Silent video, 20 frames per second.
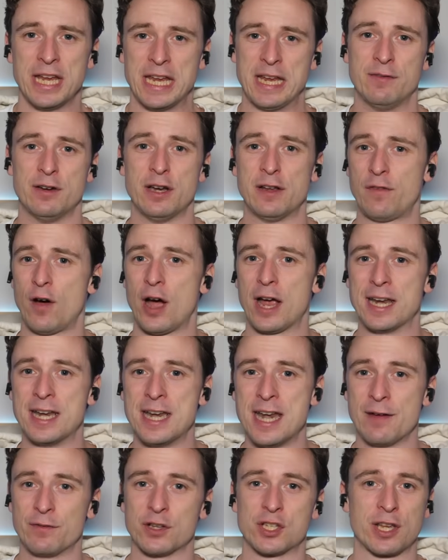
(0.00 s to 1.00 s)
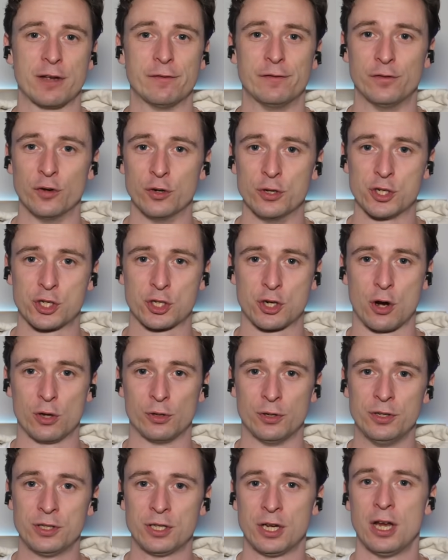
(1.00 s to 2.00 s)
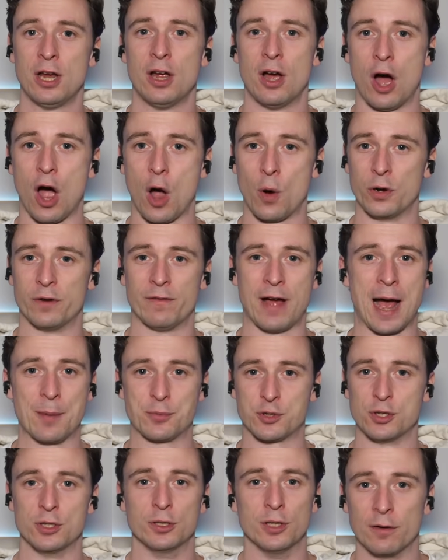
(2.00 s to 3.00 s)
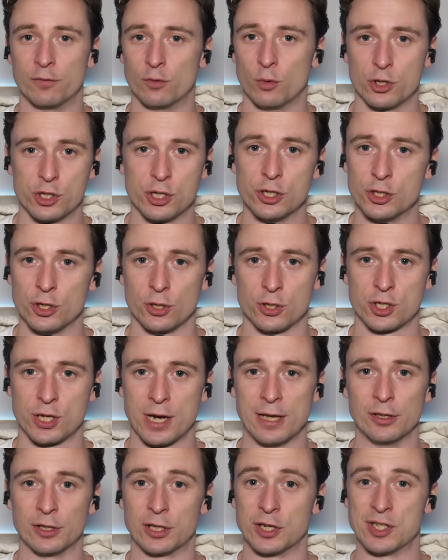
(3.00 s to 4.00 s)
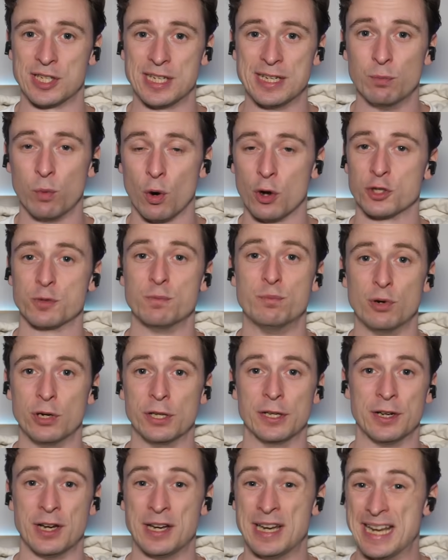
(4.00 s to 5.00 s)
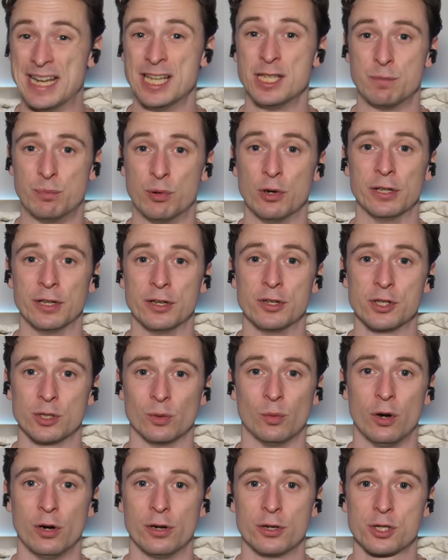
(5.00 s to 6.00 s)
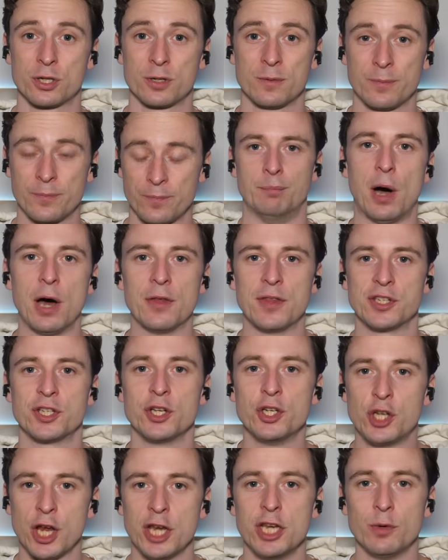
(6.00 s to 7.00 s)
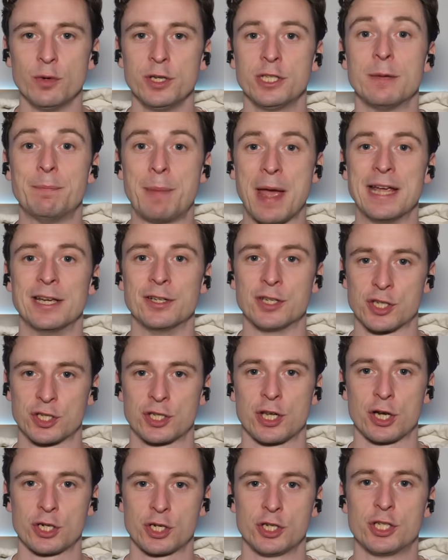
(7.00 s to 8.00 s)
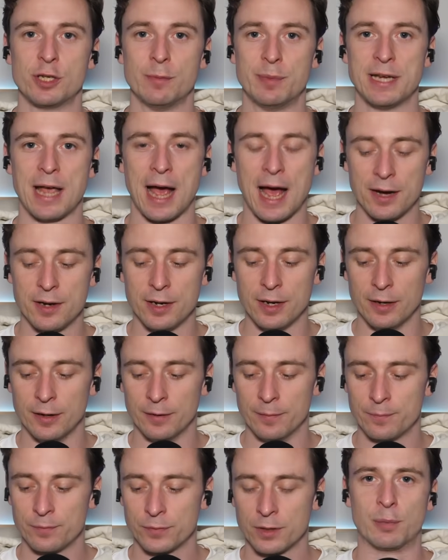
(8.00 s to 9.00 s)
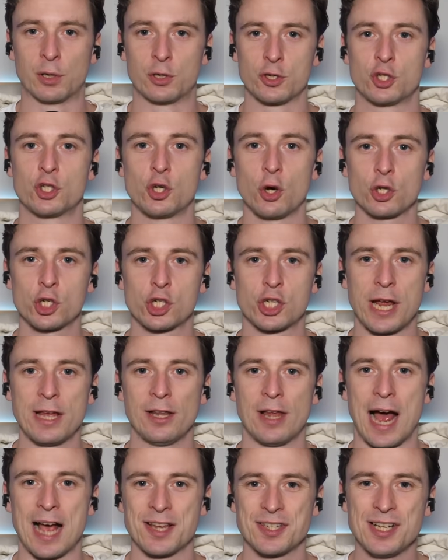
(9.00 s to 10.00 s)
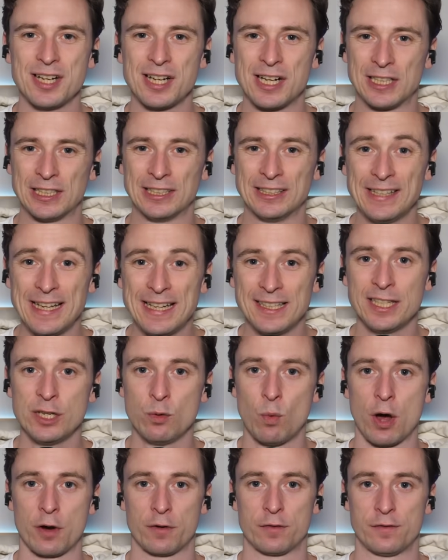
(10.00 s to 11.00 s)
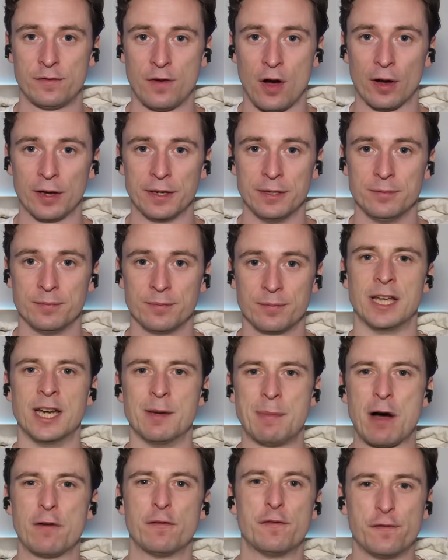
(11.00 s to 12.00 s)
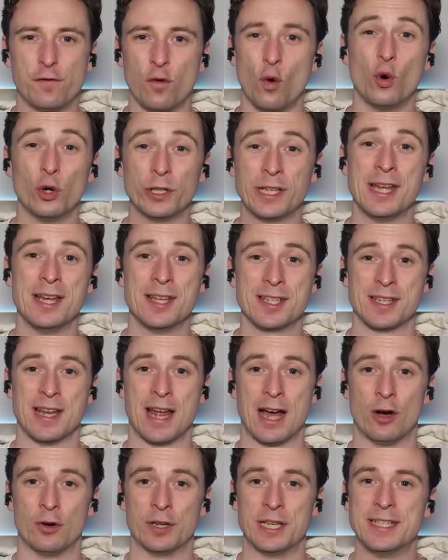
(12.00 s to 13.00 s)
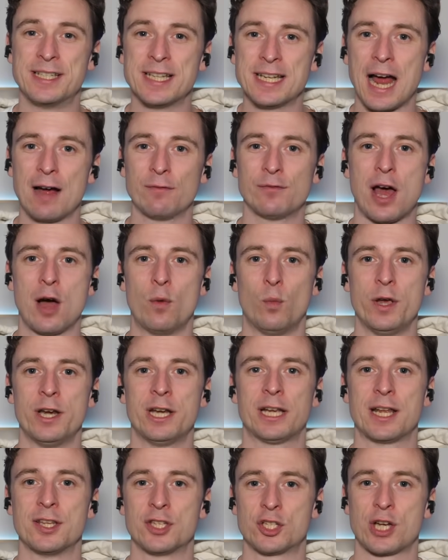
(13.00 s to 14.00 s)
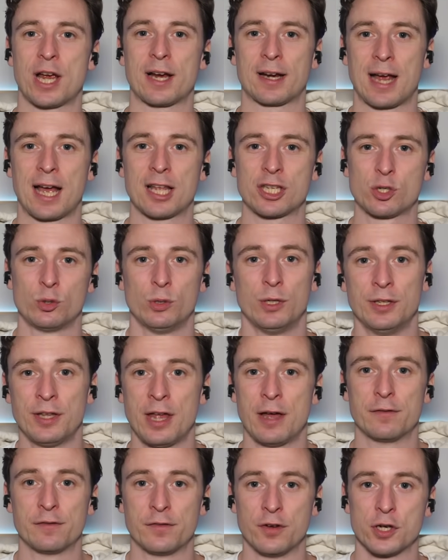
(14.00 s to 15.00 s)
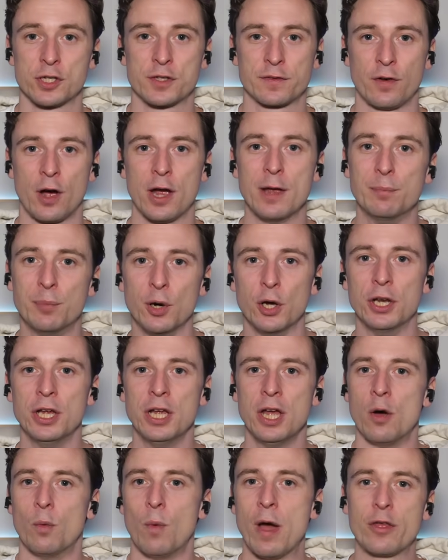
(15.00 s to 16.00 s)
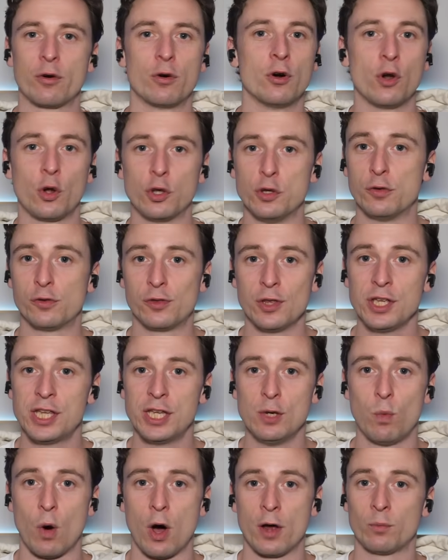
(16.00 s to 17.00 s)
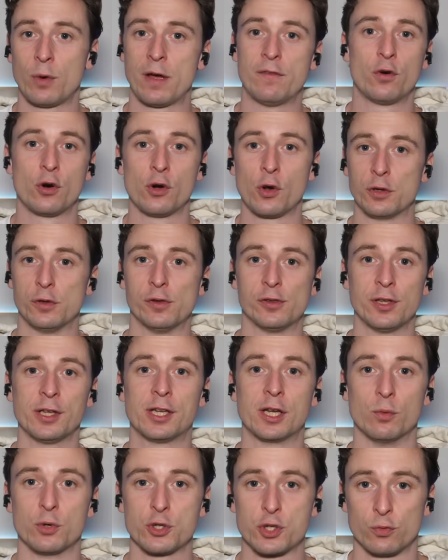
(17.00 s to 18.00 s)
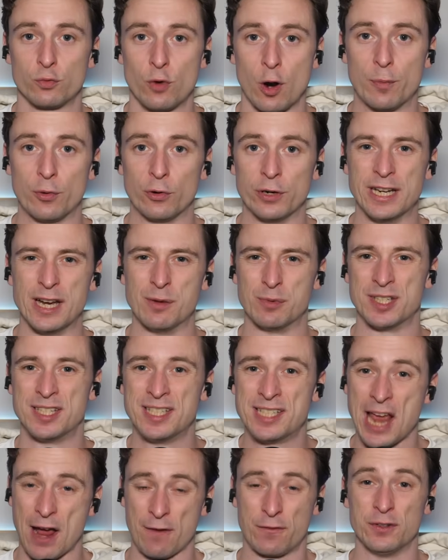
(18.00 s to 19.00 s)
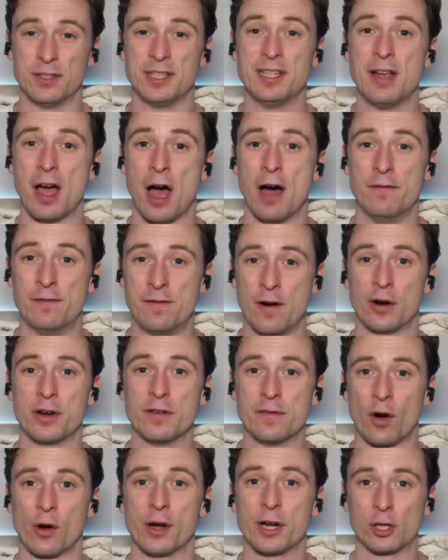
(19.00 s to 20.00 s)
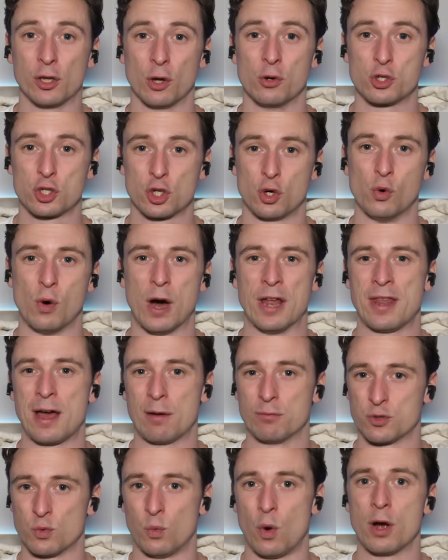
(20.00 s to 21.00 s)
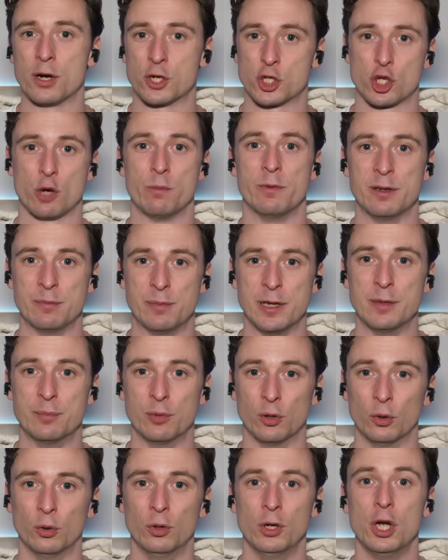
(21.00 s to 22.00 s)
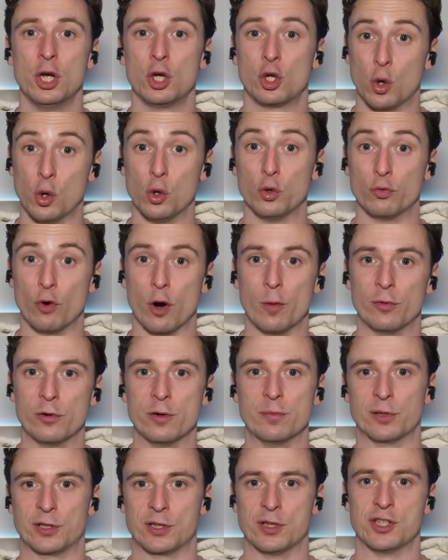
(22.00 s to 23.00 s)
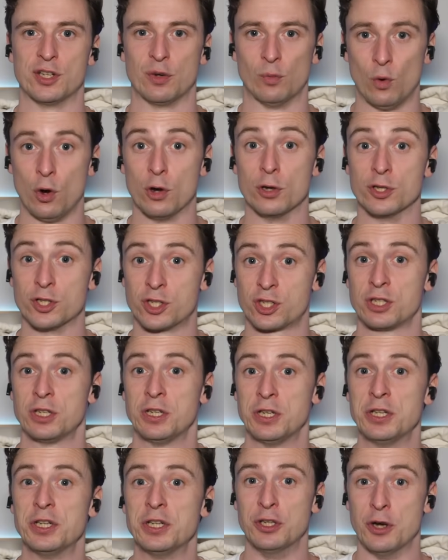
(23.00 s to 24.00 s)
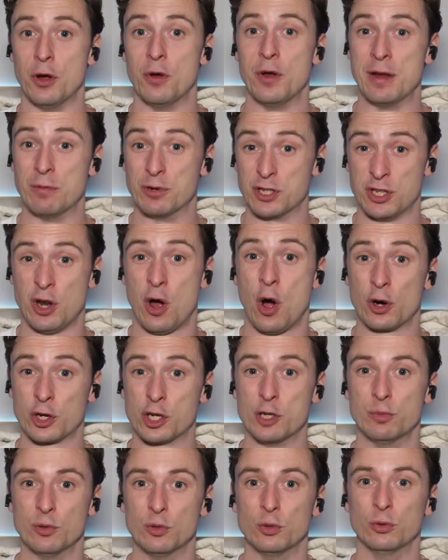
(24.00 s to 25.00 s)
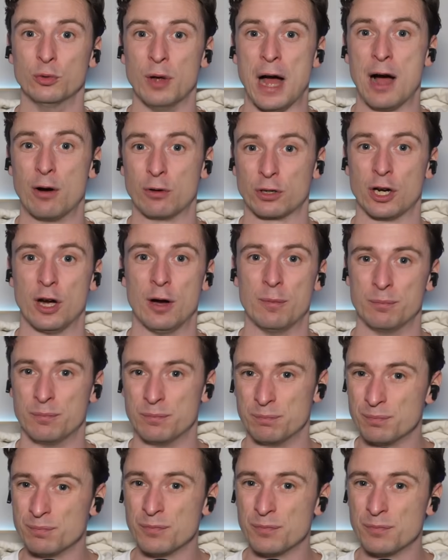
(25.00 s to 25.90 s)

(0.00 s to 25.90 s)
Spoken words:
Even if I had never set foot in Scotland, I would have absolutely loved watching Josh Taylor because he was brilliant and is brilliant to watch. But there's a genuine debate and discussion to be had here because Josh Taylor hasn't clearly won a fight in about 4 years now. He did have that win against Jack Catterall in their first fight, but whether or not you think he won, whether or not you think it was a robbery, it was definitely a very, very close call, and that was why so many people called robbery, because it was, it was an arguable outcome.